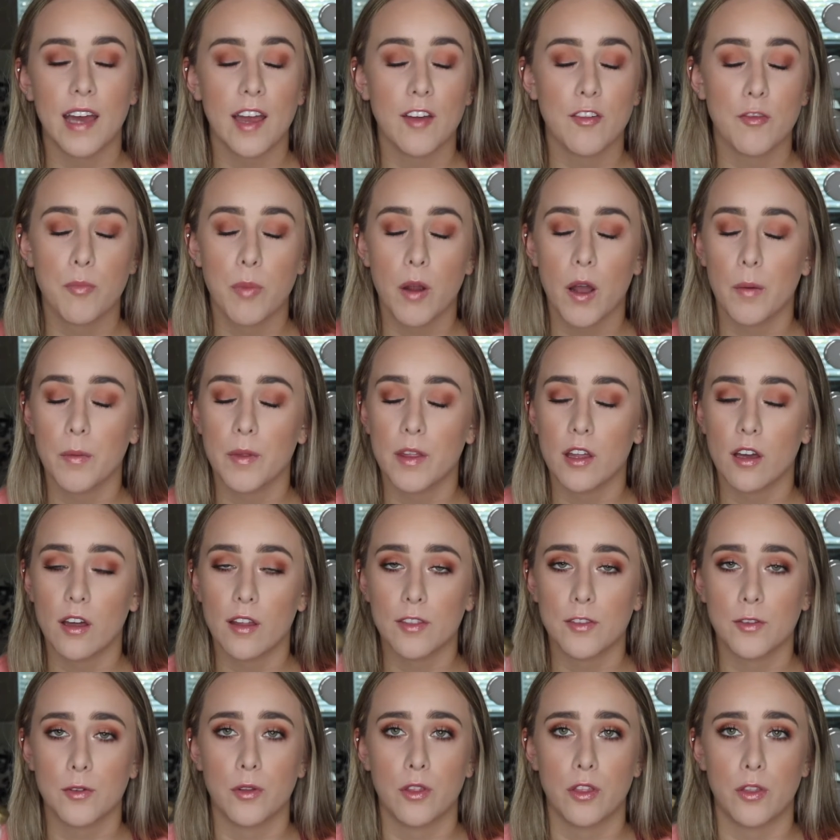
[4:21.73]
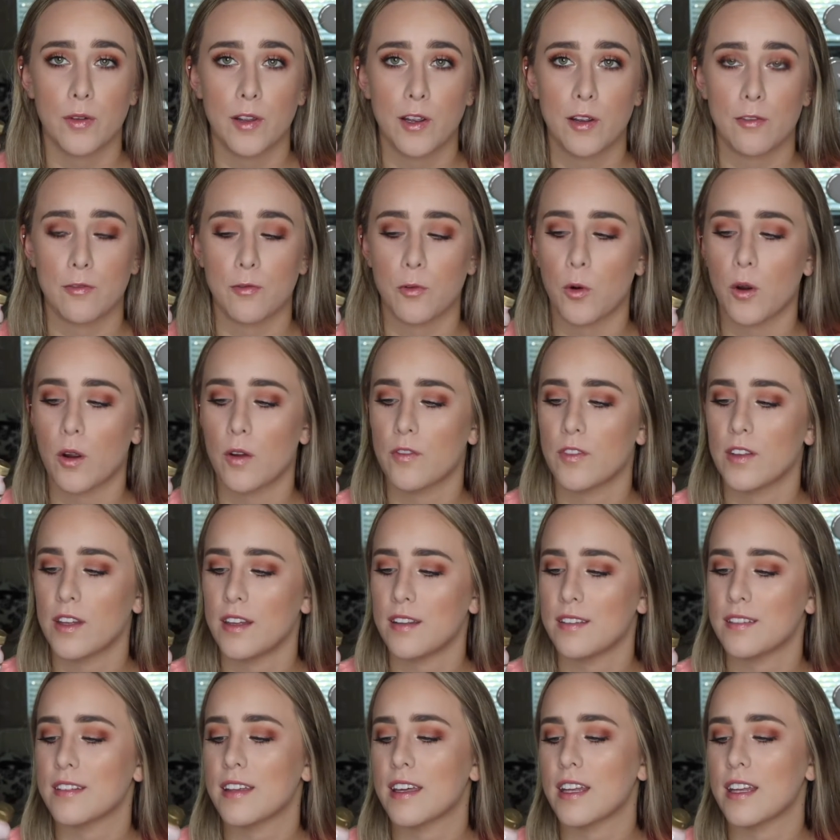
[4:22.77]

I've probably gone through 3 or 4 of these,